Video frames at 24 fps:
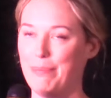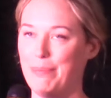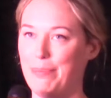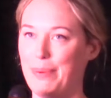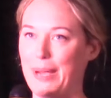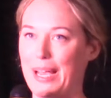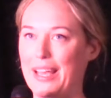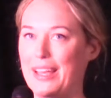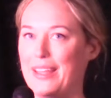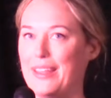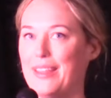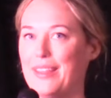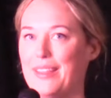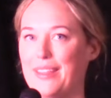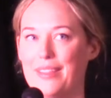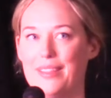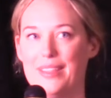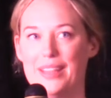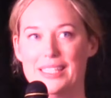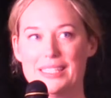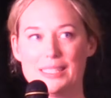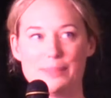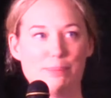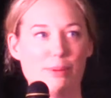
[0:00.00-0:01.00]
But
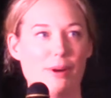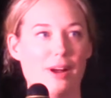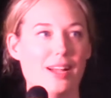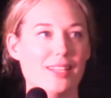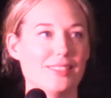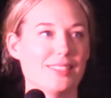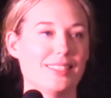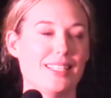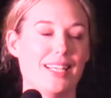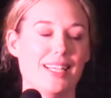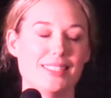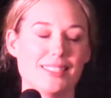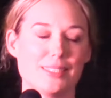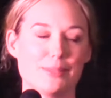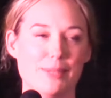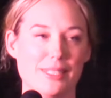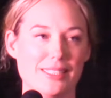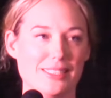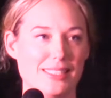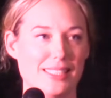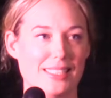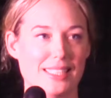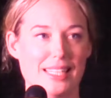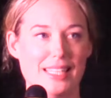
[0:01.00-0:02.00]
this process
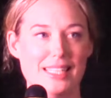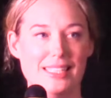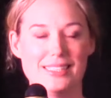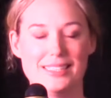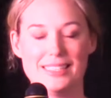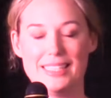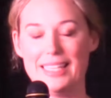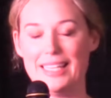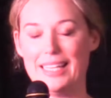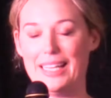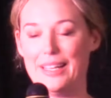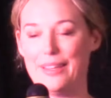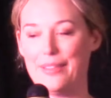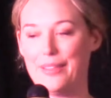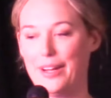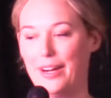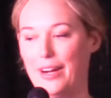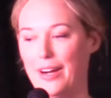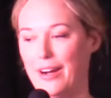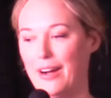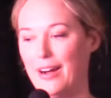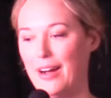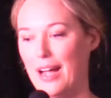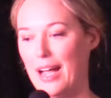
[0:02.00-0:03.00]
wasn't easy
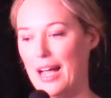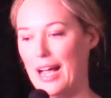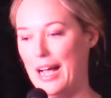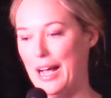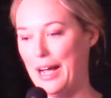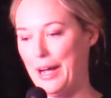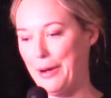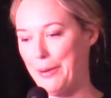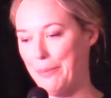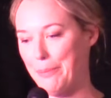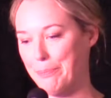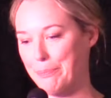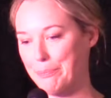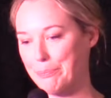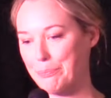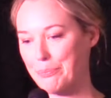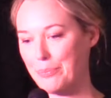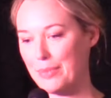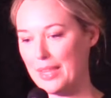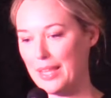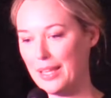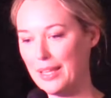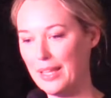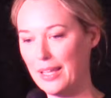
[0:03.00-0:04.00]
either.
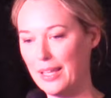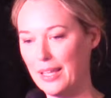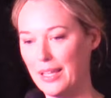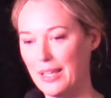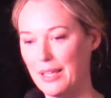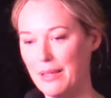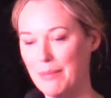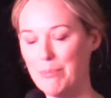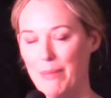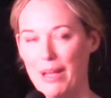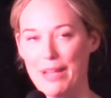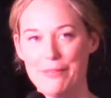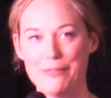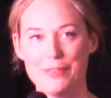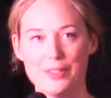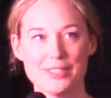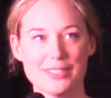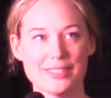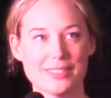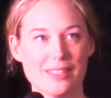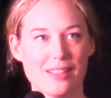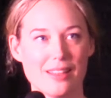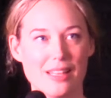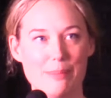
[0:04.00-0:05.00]
My
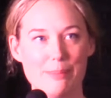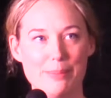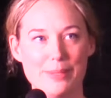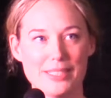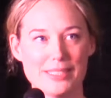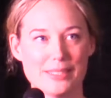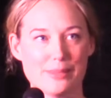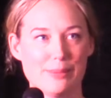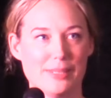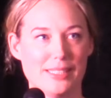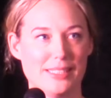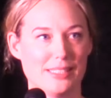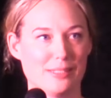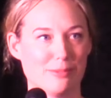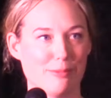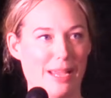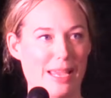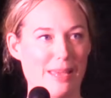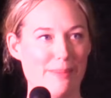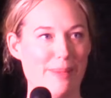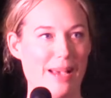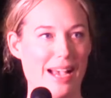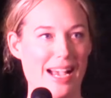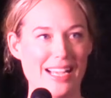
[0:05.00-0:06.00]
first Olympics was
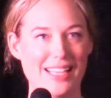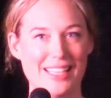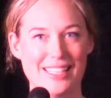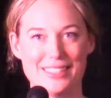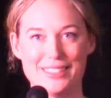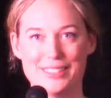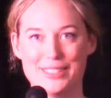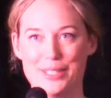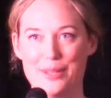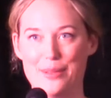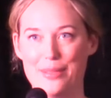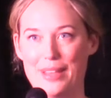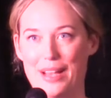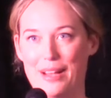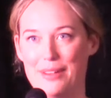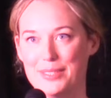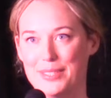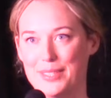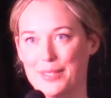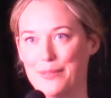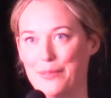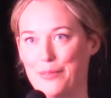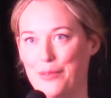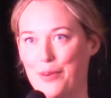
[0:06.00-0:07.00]
way back in
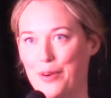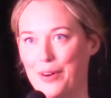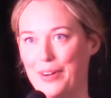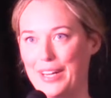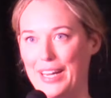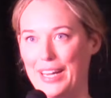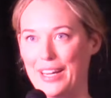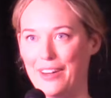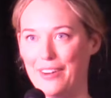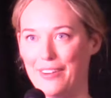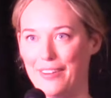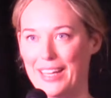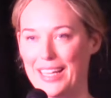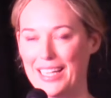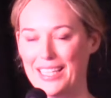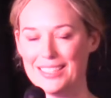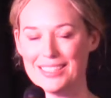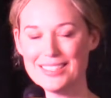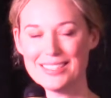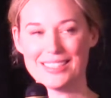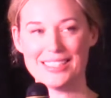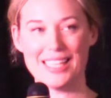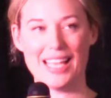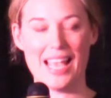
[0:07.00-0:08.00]
2004 in
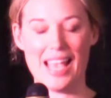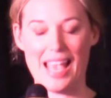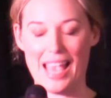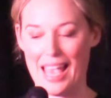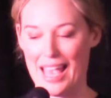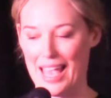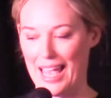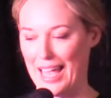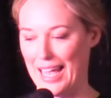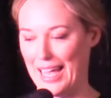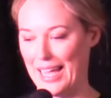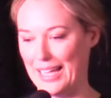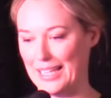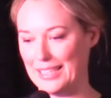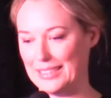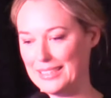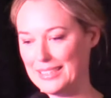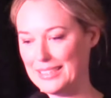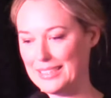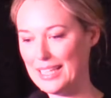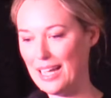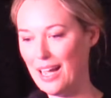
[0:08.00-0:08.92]
Greece, and